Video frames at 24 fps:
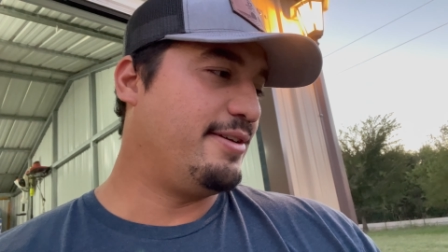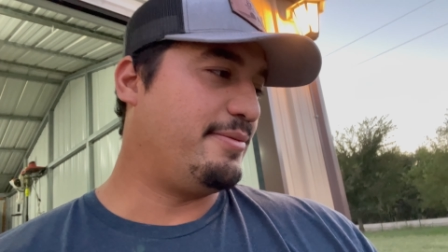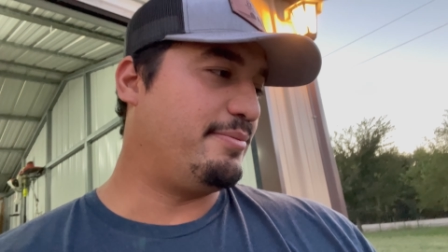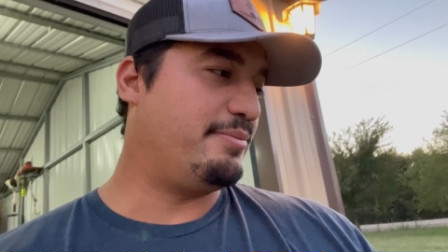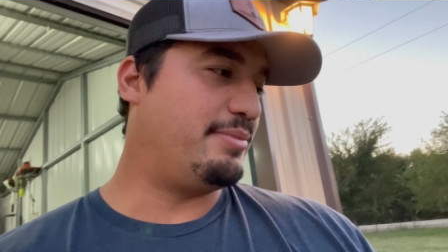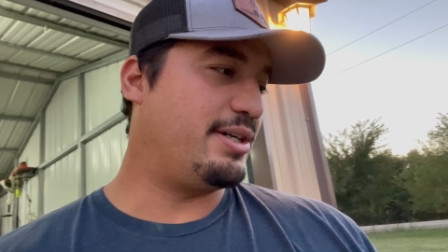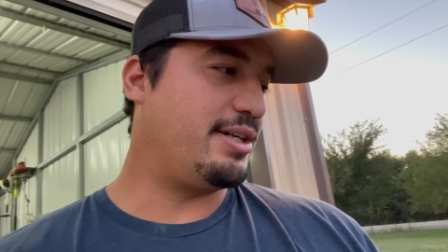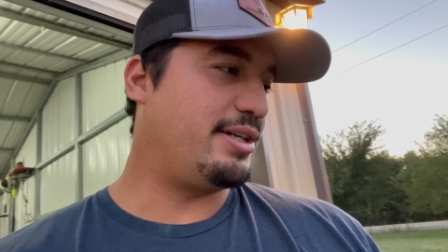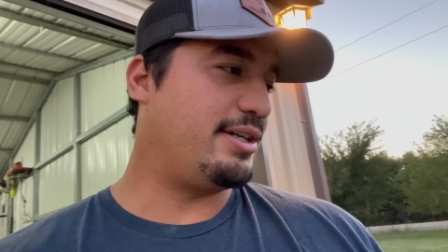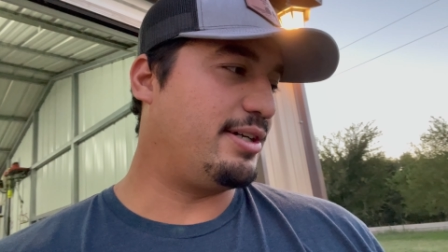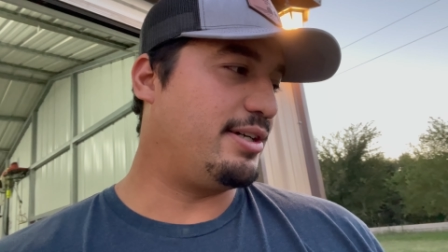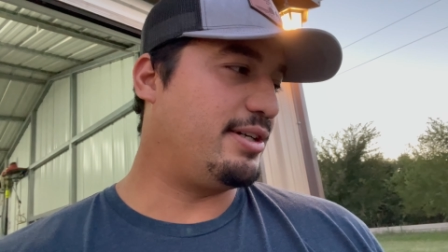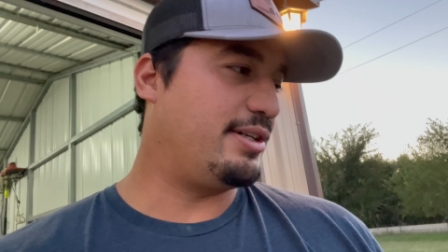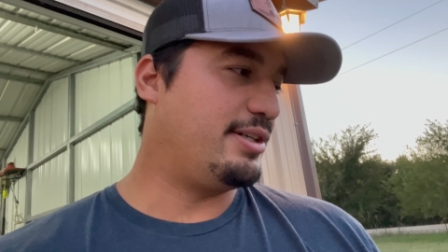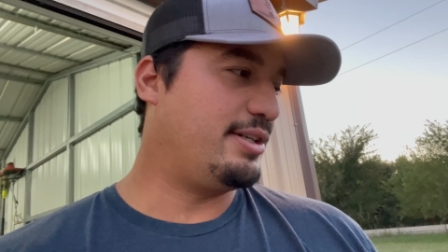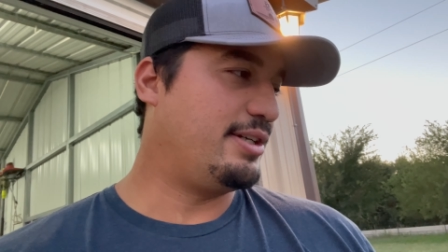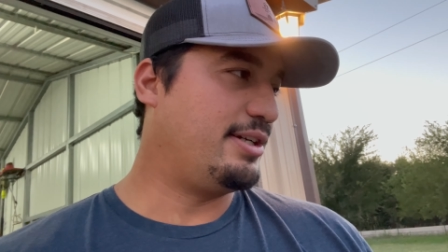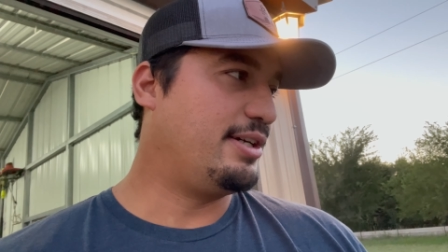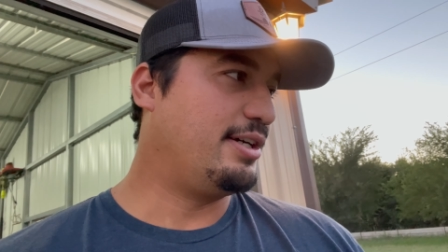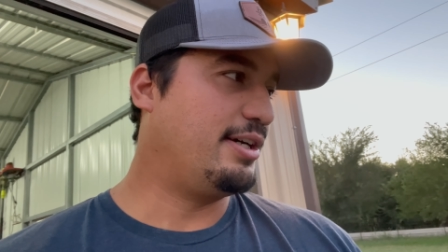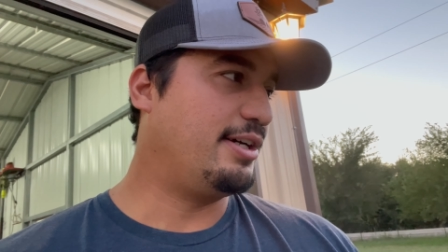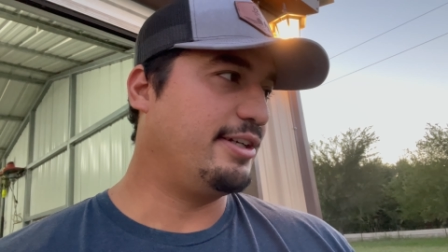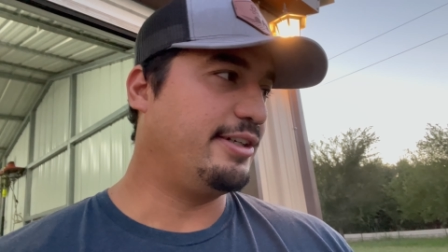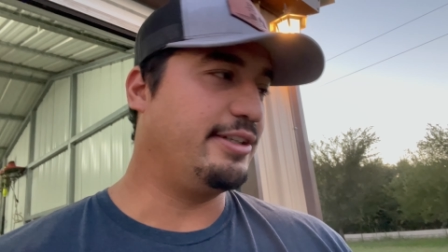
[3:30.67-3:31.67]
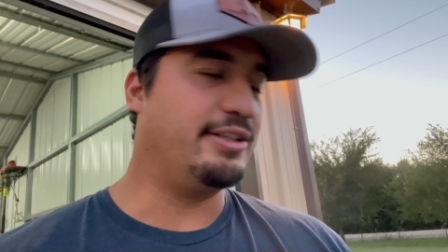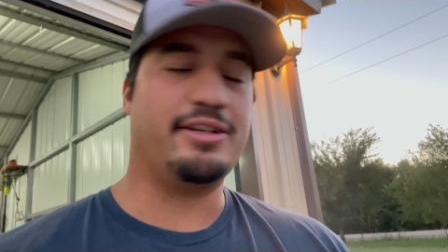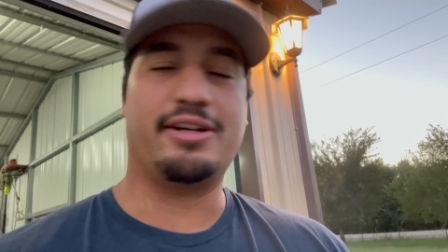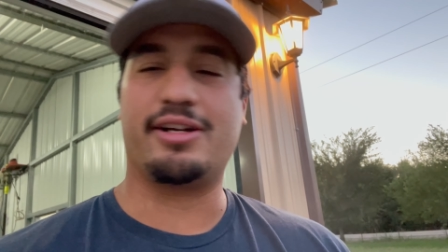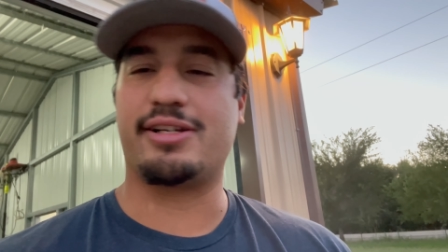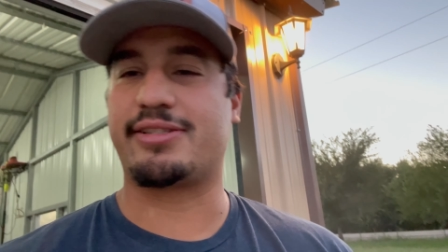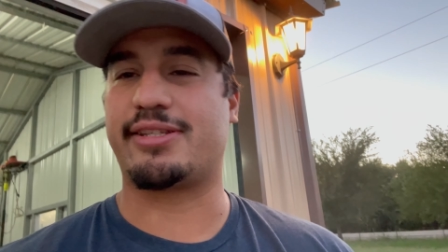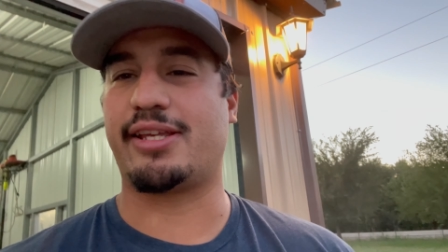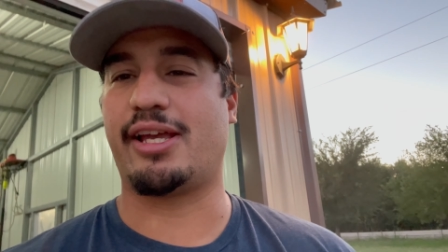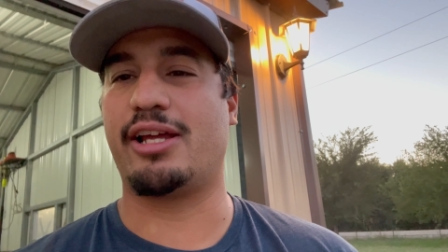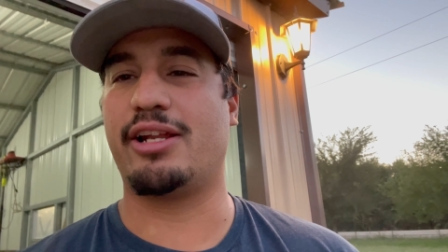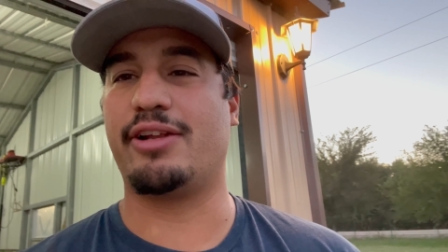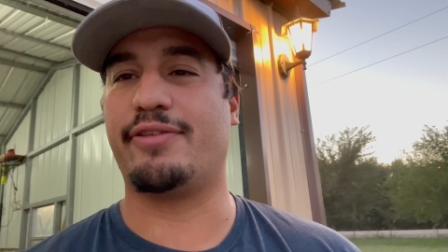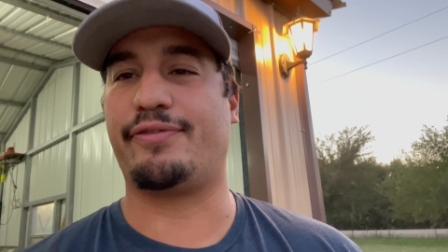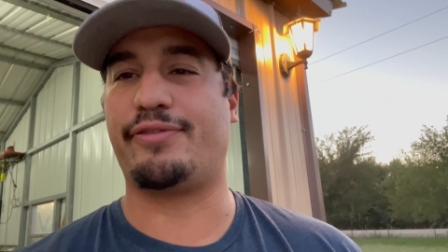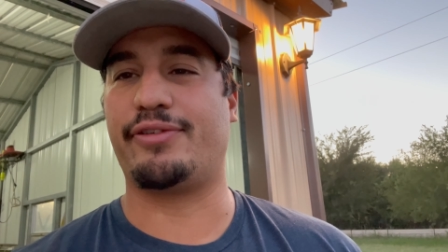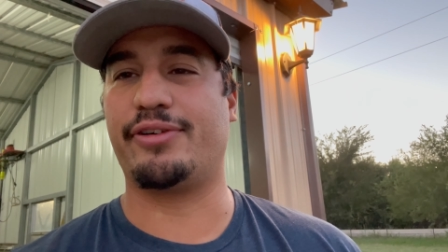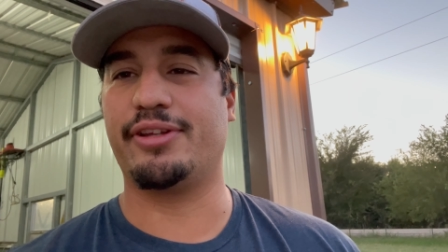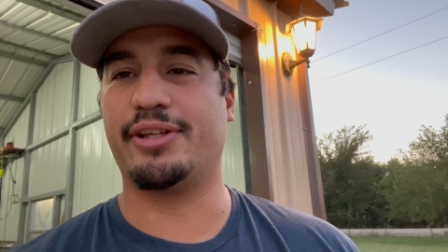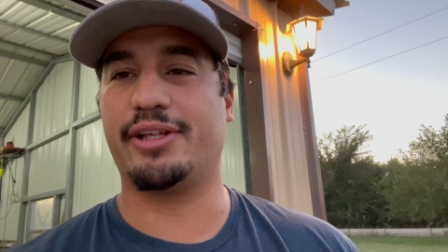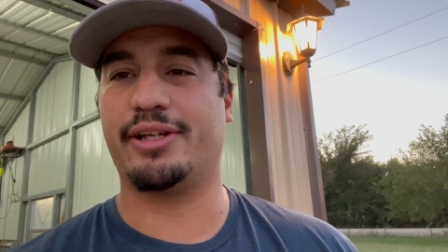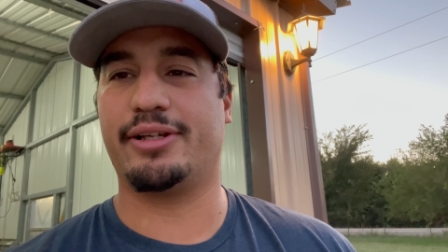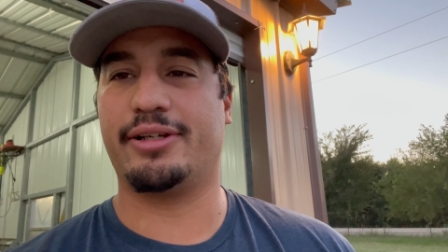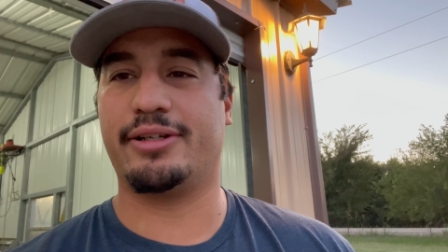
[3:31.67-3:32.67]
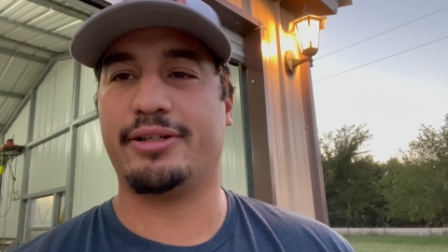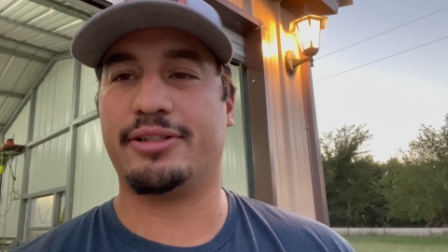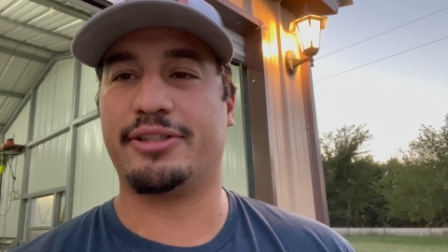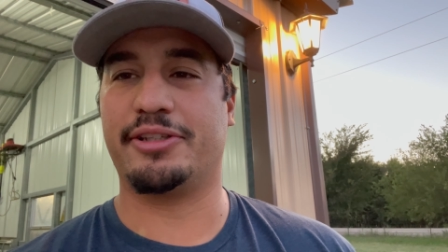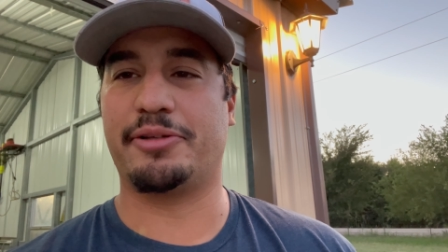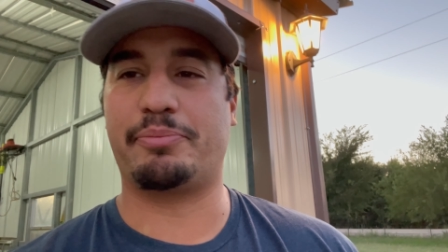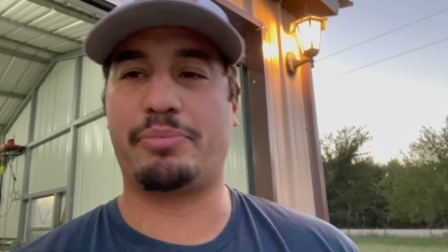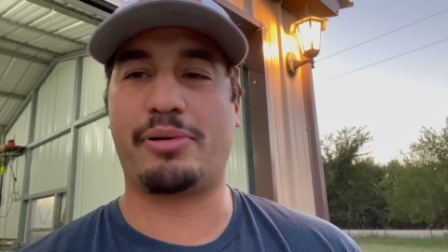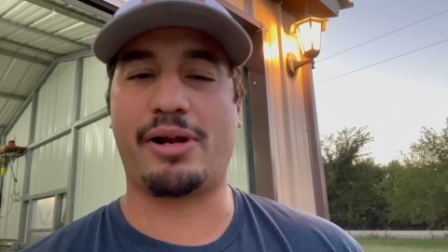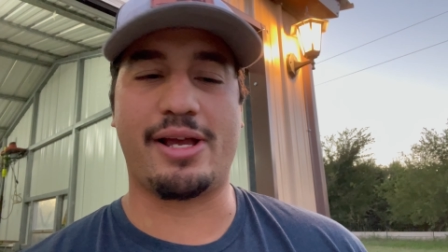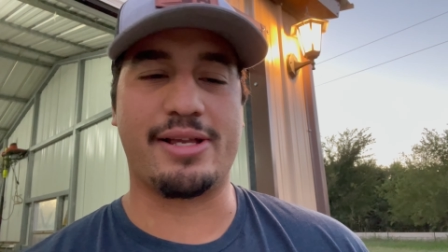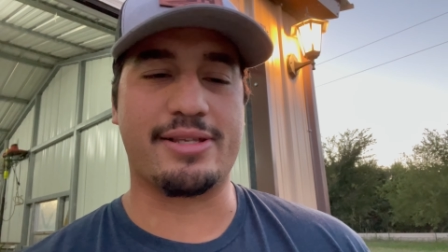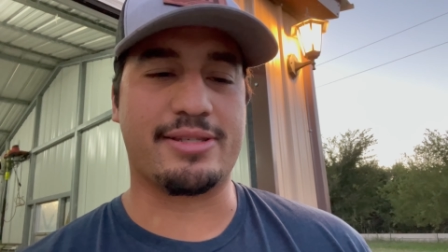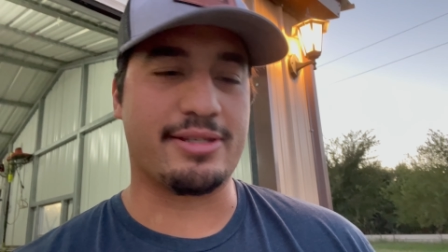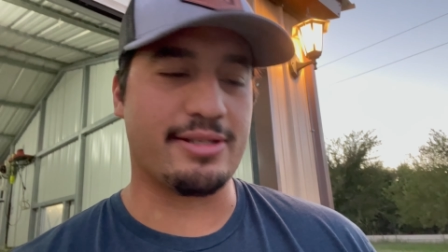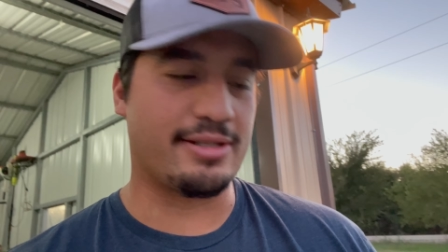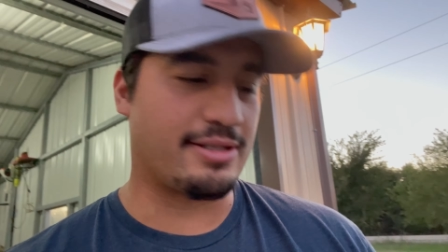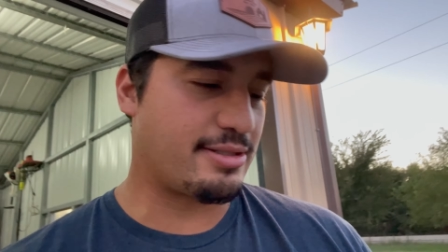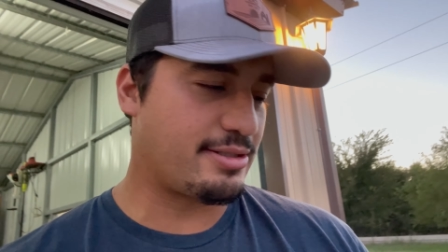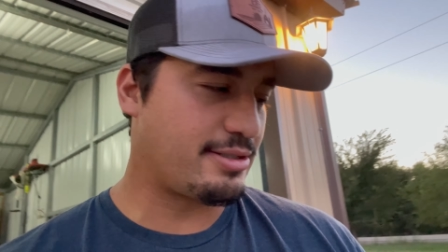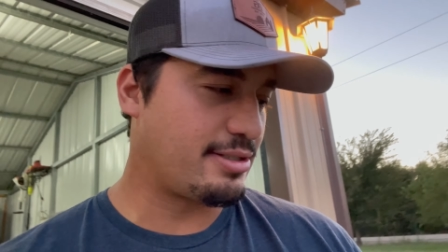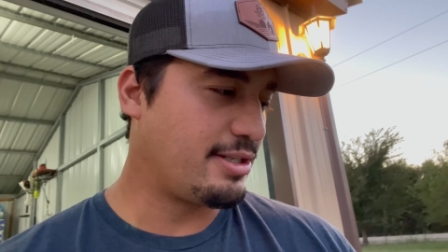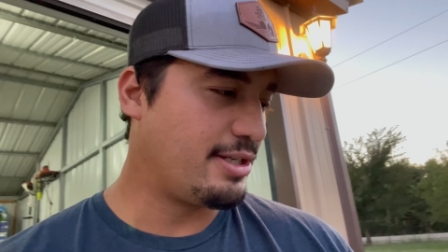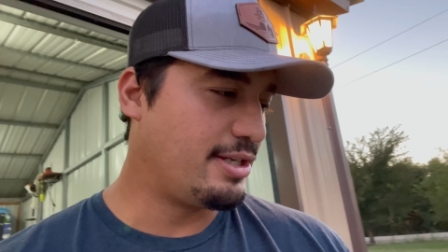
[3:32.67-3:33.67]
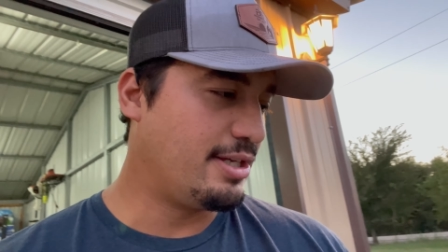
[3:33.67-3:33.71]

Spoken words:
but you know, excited for the process.